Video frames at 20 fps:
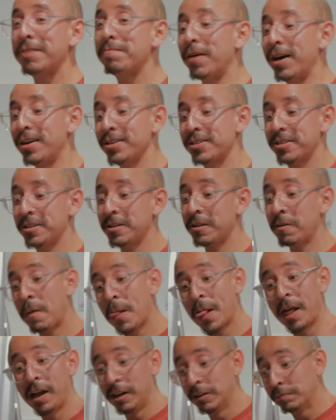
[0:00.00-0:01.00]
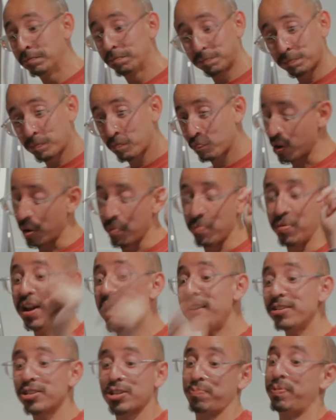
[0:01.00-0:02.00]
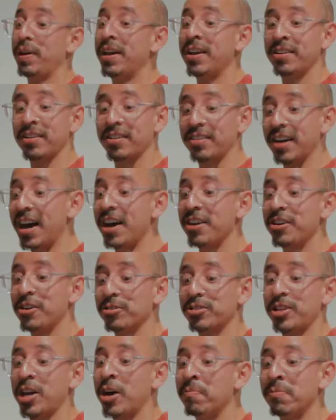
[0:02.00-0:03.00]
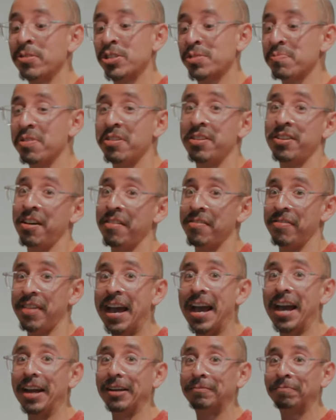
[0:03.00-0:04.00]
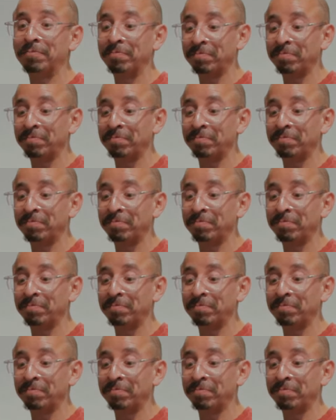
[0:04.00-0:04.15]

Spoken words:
pasta, but I'll spend God knows how much money on that.